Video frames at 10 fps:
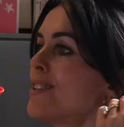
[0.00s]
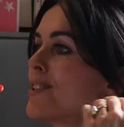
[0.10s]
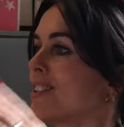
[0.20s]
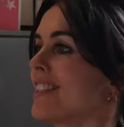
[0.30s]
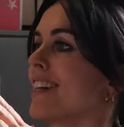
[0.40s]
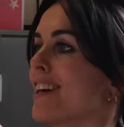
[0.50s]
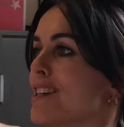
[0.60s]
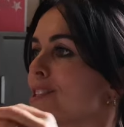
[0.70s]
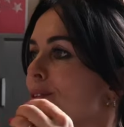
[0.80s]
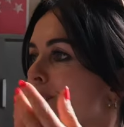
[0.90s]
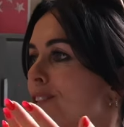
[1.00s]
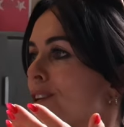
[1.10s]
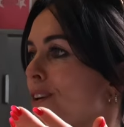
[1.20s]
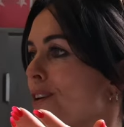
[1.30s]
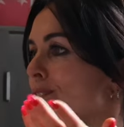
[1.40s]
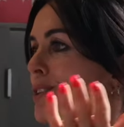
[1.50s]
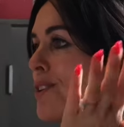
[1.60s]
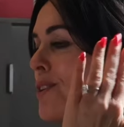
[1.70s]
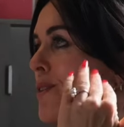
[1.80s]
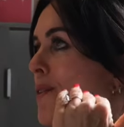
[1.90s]
So today, guys, I want to talk to
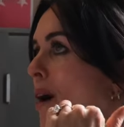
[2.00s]
you